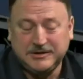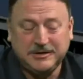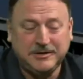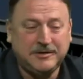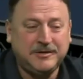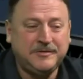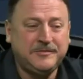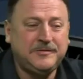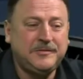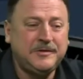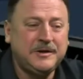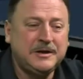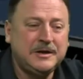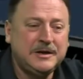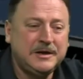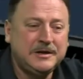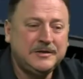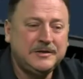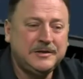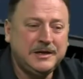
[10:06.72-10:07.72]
of
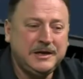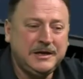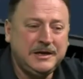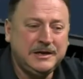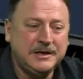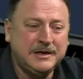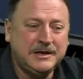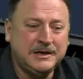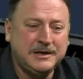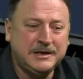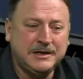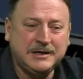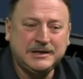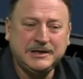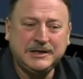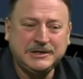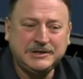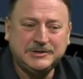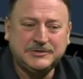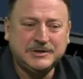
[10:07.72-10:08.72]
the
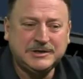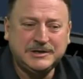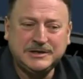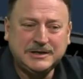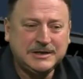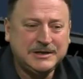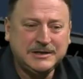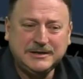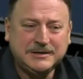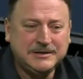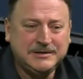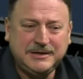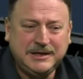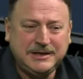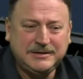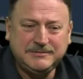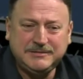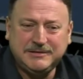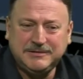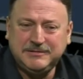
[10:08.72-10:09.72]
electorate,
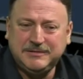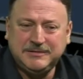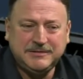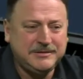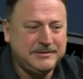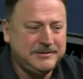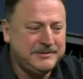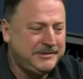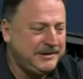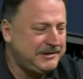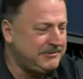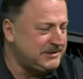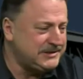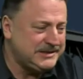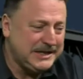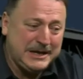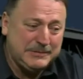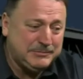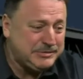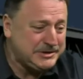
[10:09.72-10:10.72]
then there is
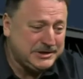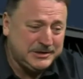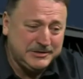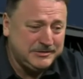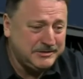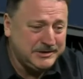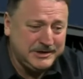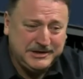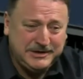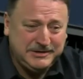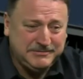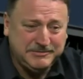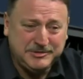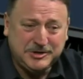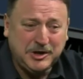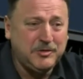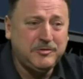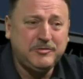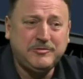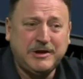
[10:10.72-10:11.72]
absolutely
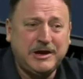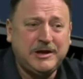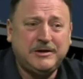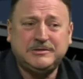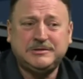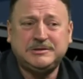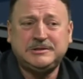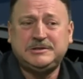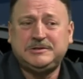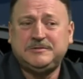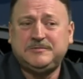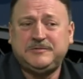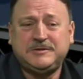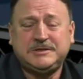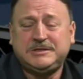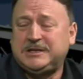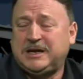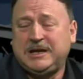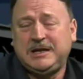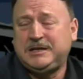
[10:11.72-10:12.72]
no grounds for
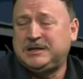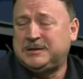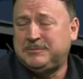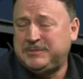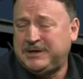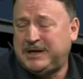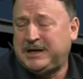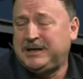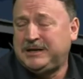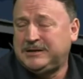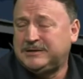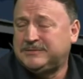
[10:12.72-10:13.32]
saying them nay.